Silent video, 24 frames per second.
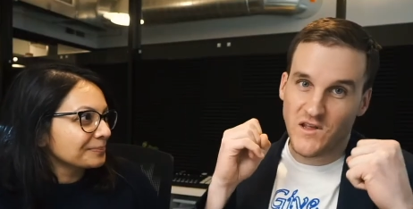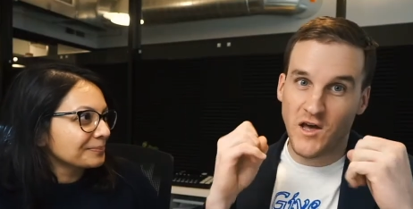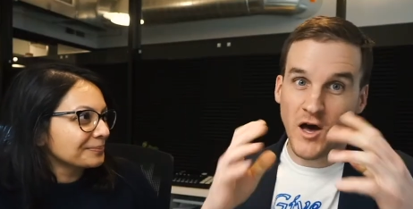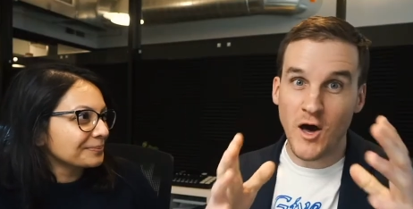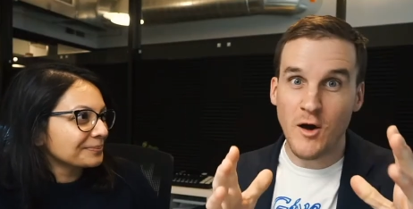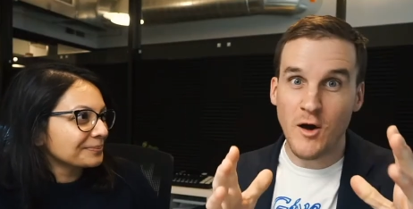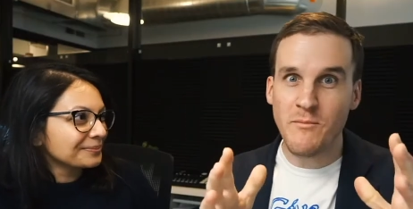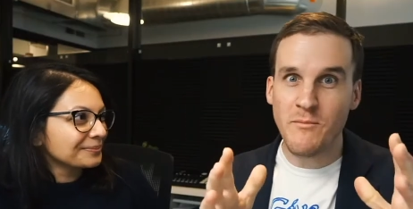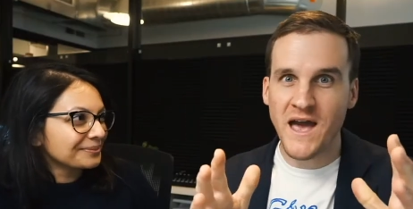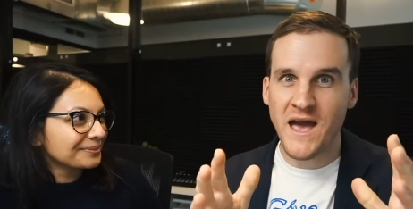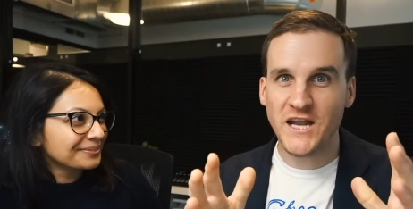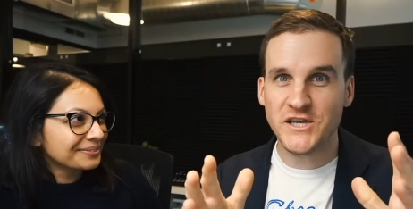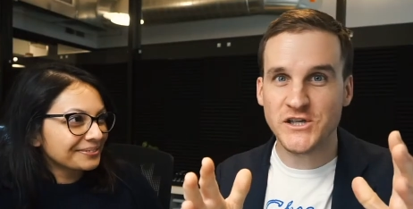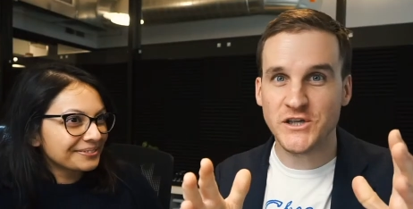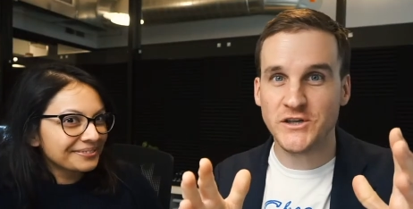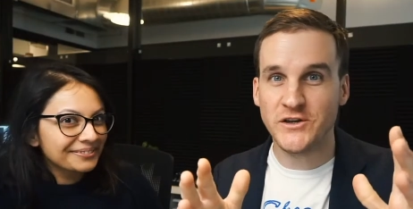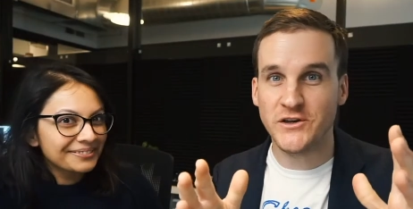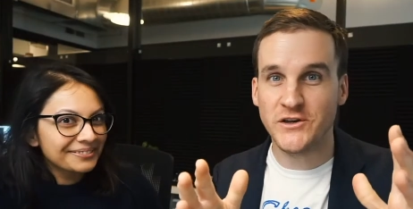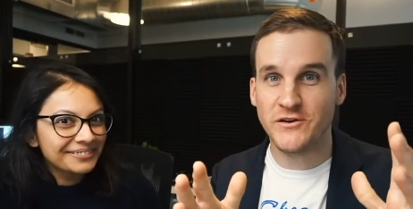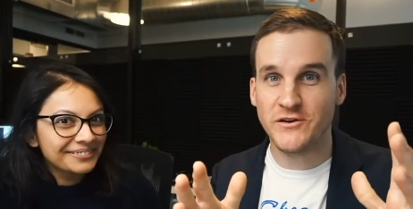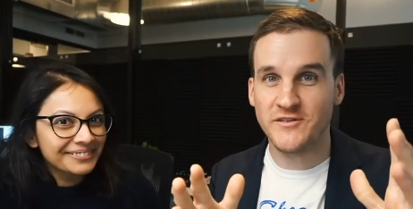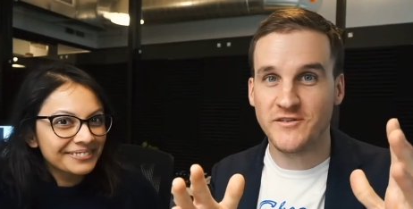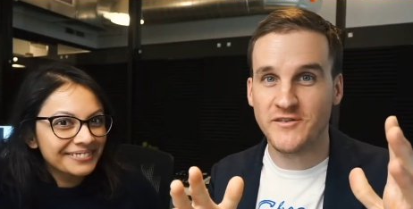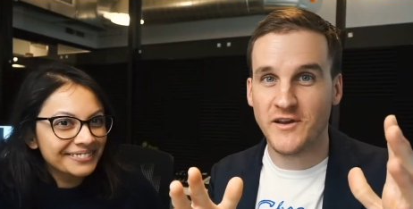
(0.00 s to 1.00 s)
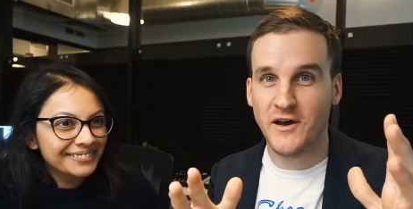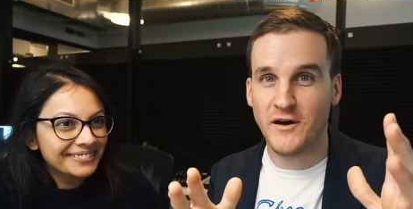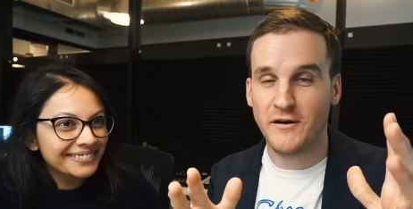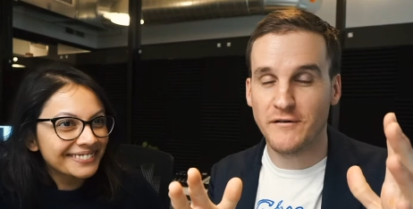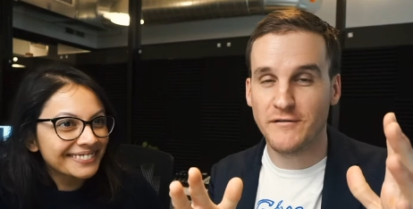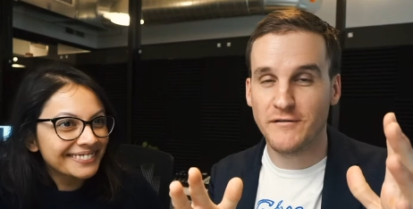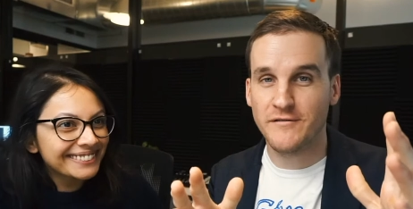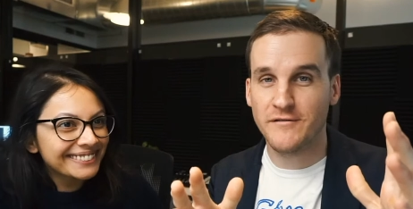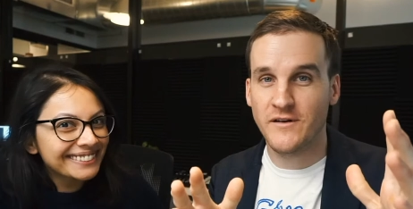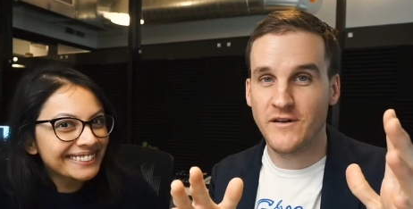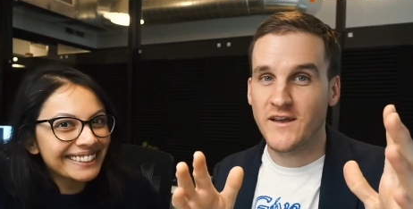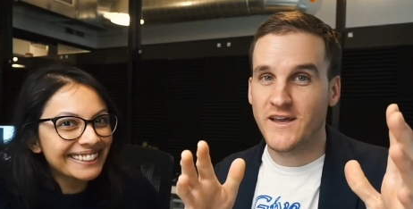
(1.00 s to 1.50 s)
Speaker 1: Imagine
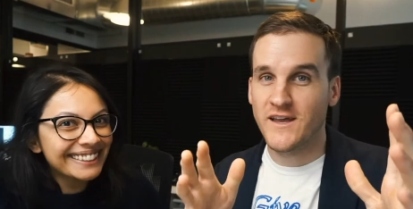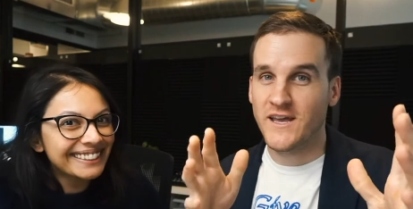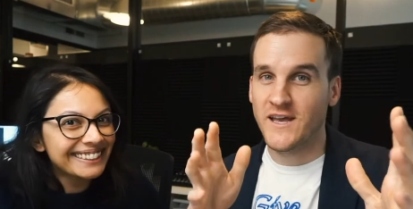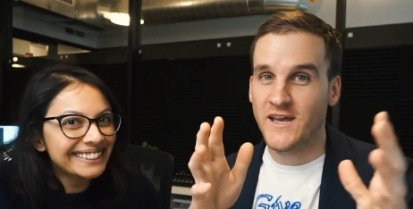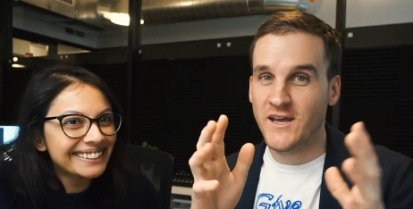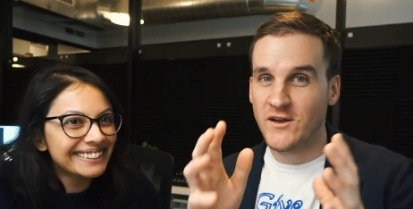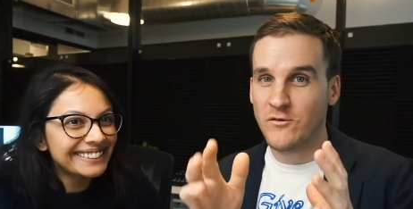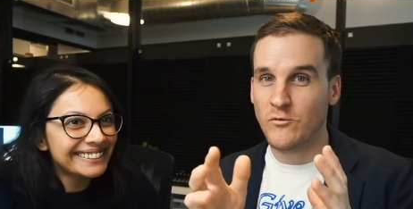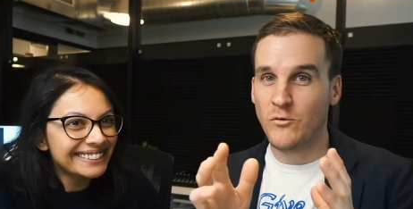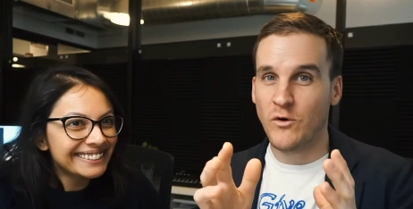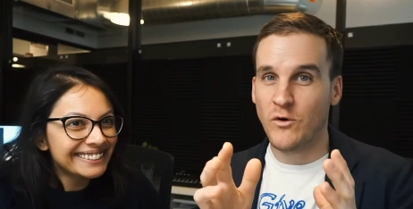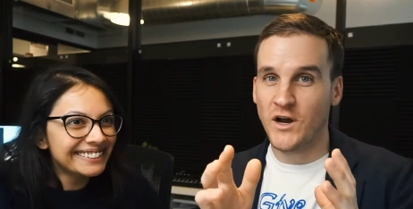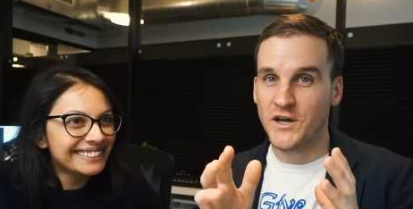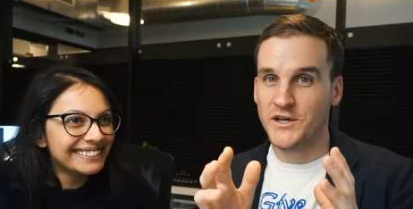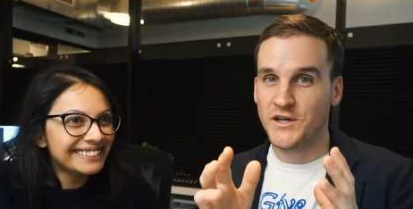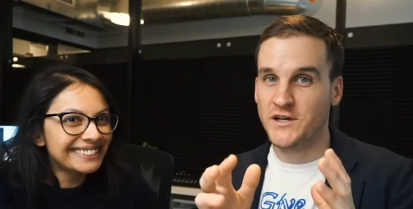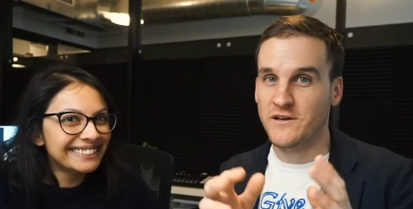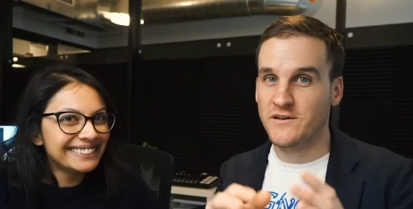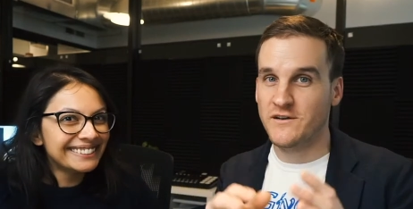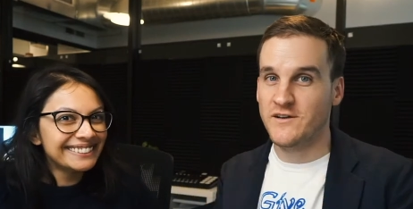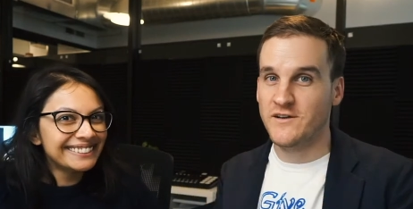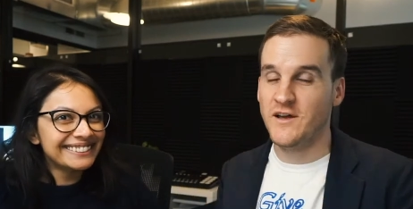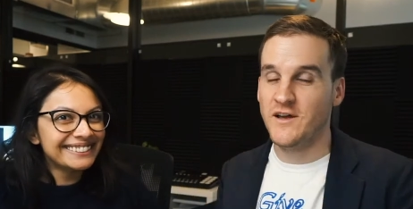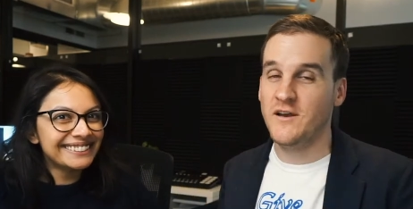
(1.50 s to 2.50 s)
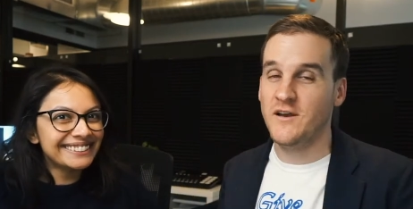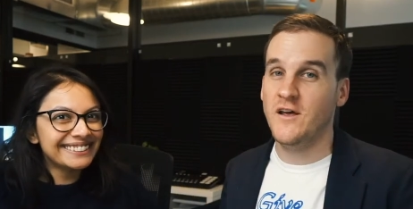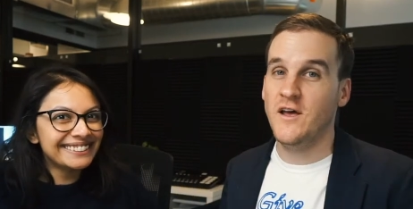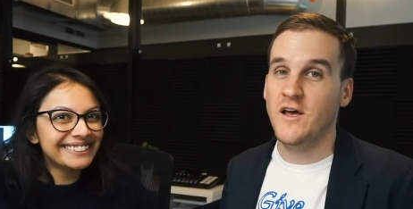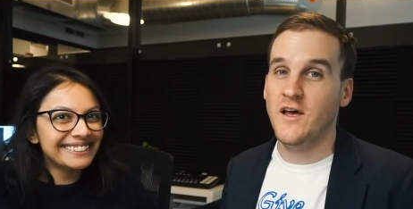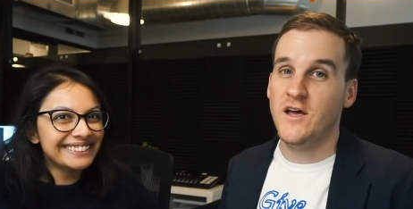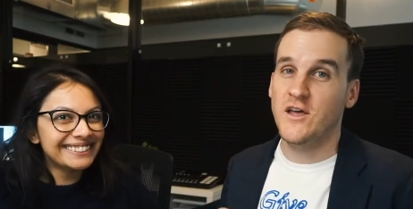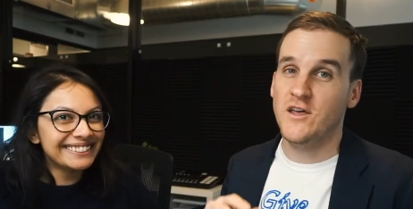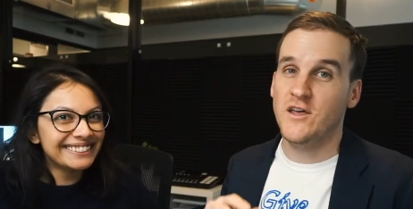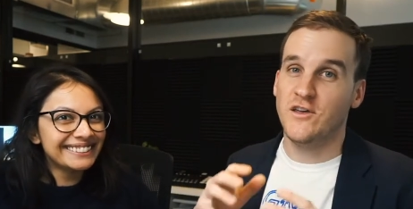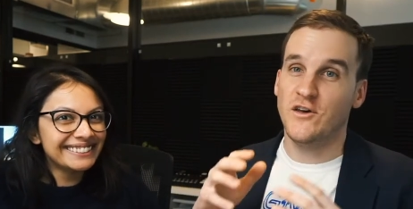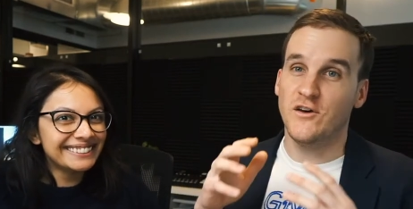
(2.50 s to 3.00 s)
yourself in Washington
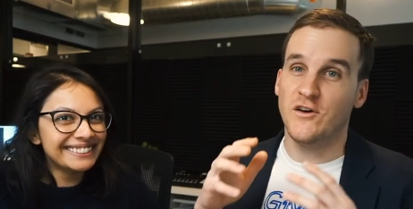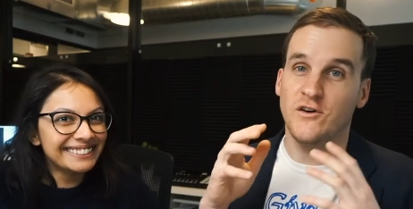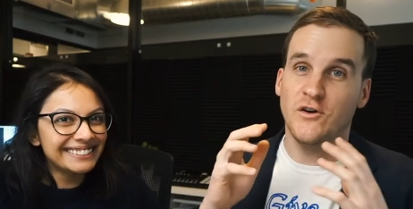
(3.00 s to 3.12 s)
you